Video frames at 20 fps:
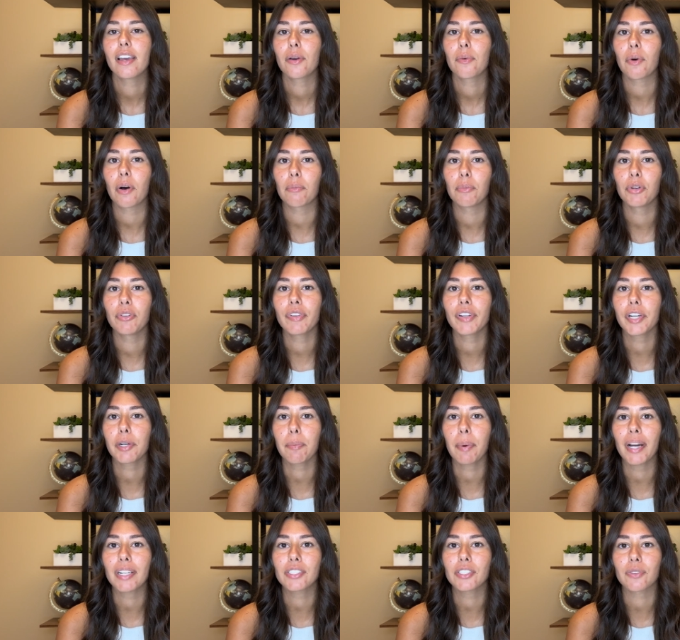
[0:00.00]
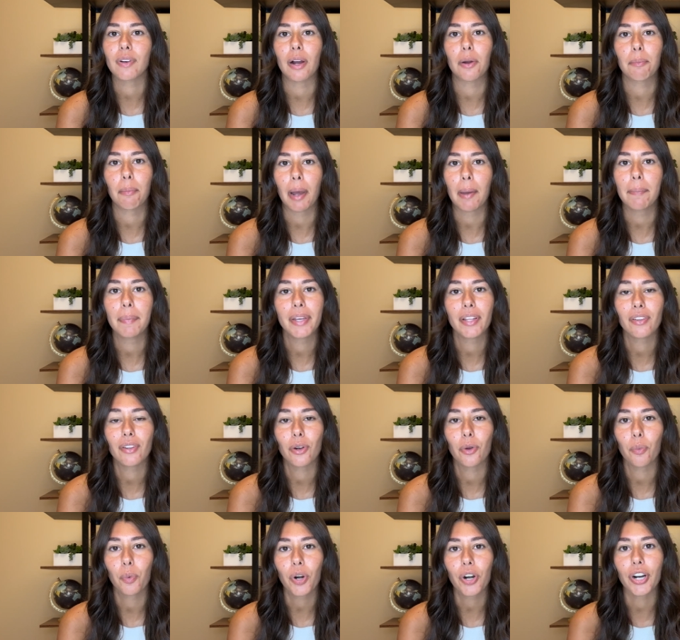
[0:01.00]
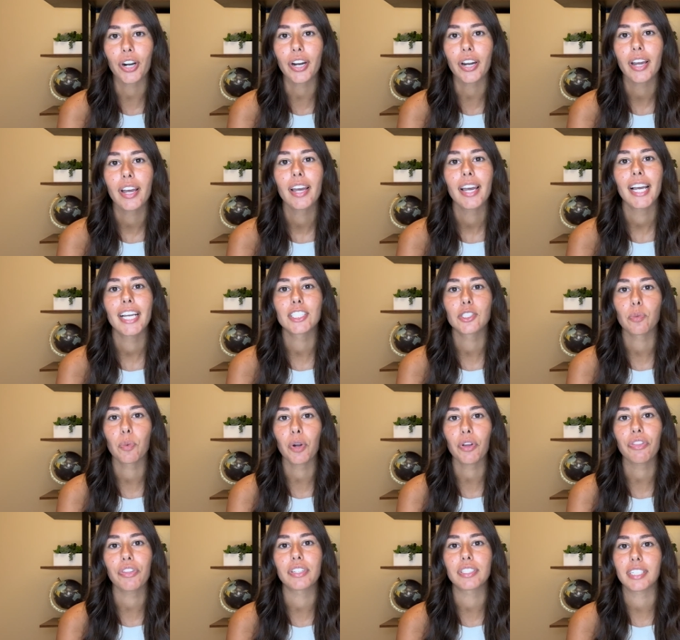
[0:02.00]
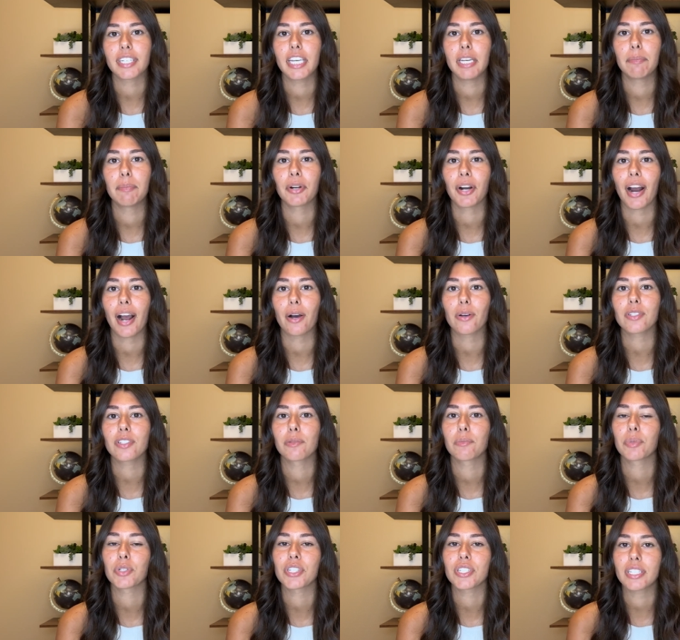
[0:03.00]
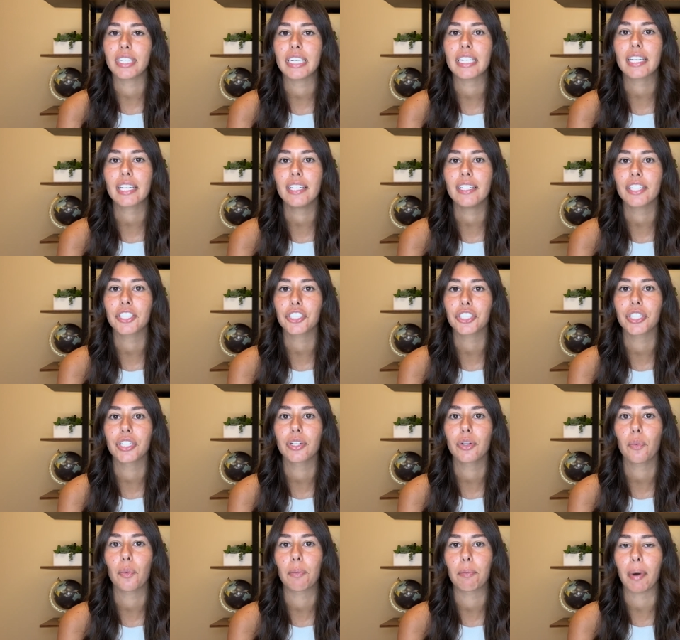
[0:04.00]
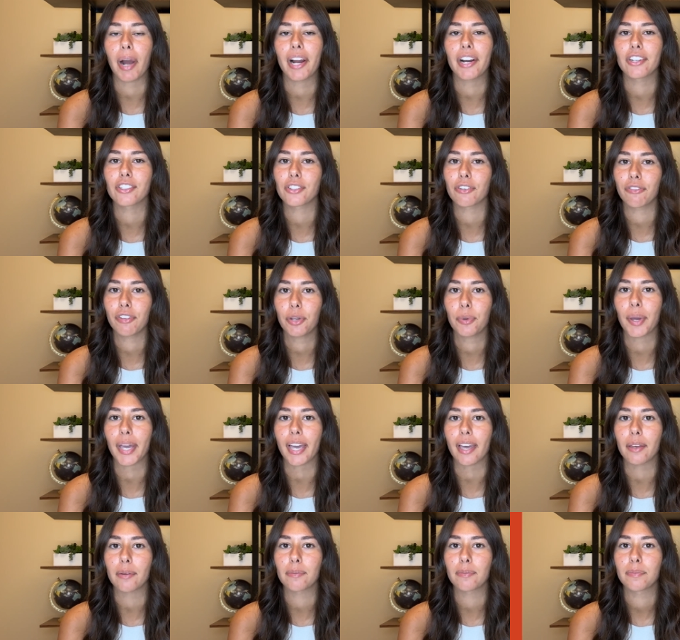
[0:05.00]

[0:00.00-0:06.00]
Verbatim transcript: While moving your pets around might be a little work, it's worth it to keep your house in pristine condition when buyers are viewing it.